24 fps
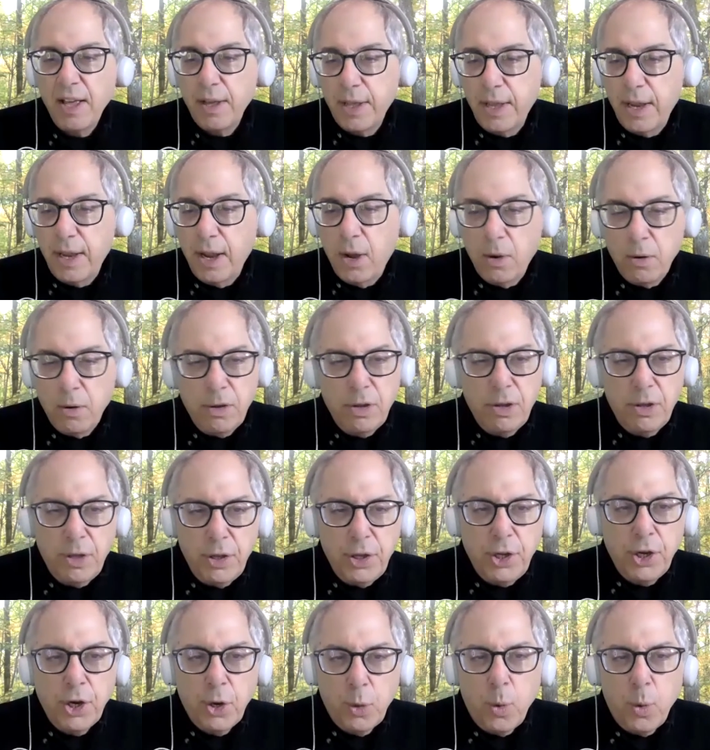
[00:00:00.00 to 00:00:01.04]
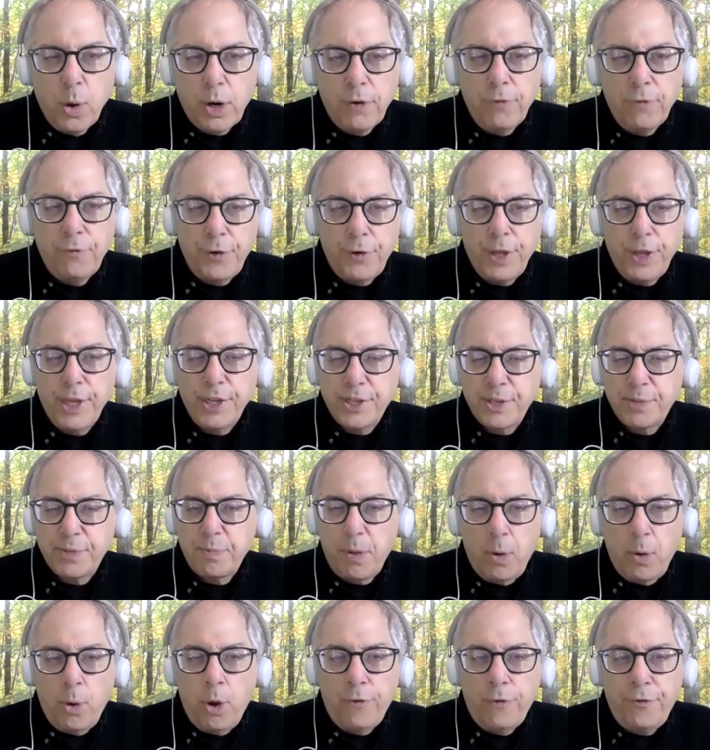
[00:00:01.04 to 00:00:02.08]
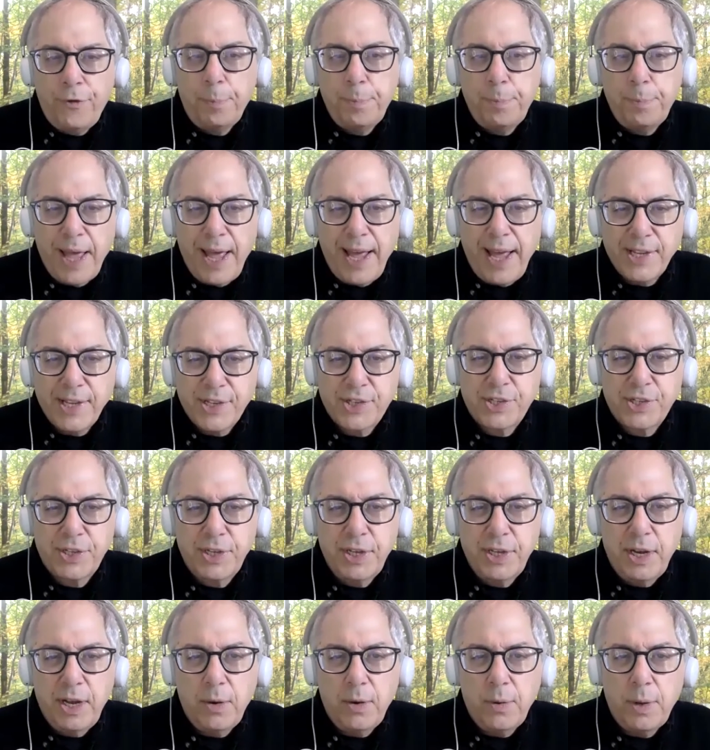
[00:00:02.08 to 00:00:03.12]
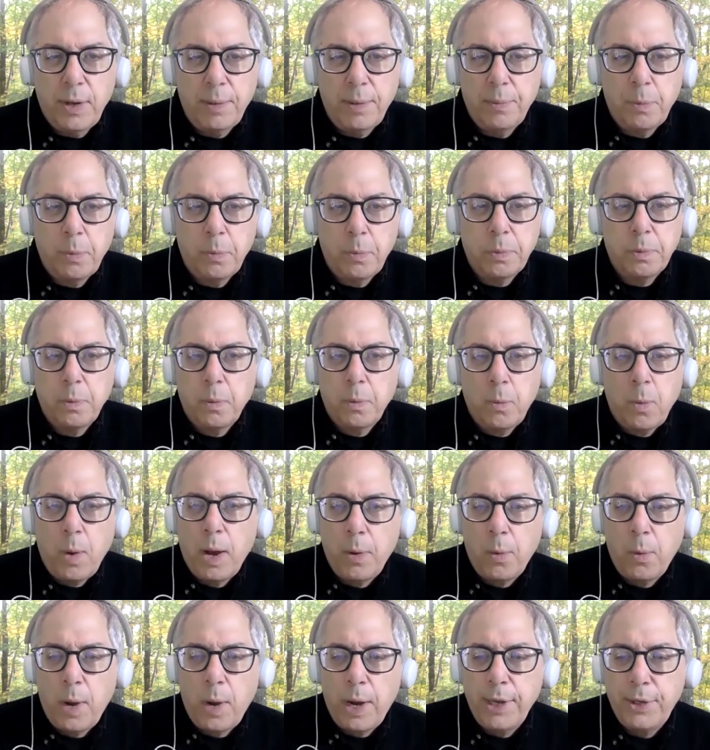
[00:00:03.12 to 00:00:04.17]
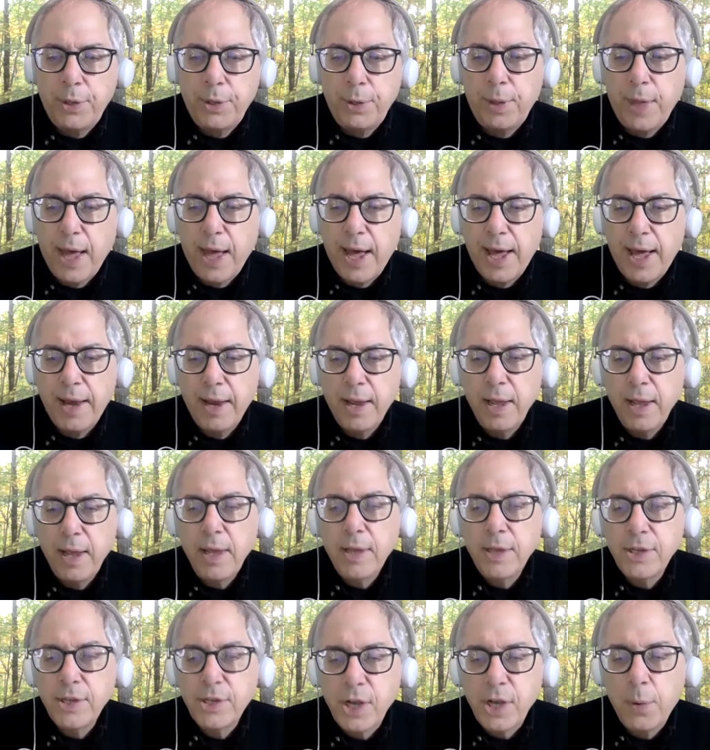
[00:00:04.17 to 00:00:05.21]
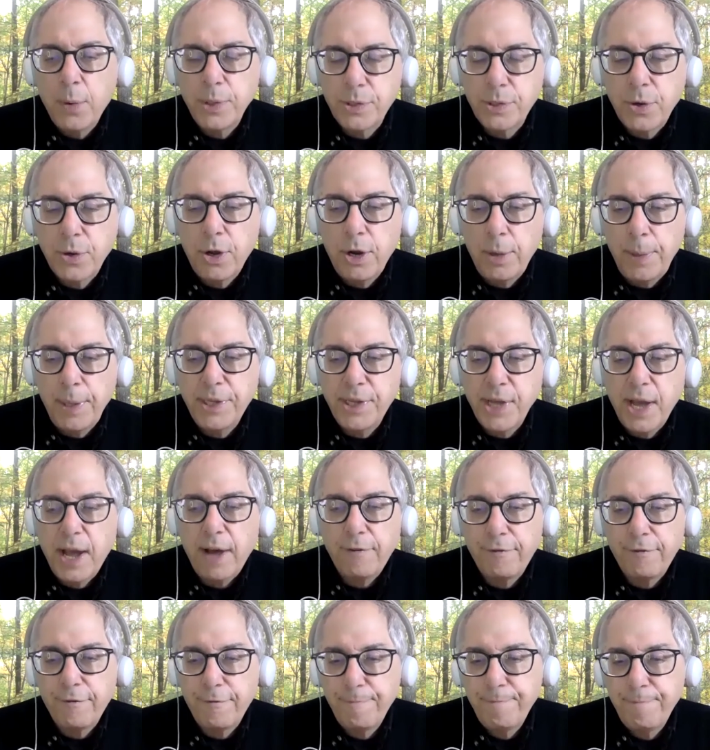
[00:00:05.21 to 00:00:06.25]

you know, you're working for this awful place, you know, uh, why, why do that? So it's going to be tough.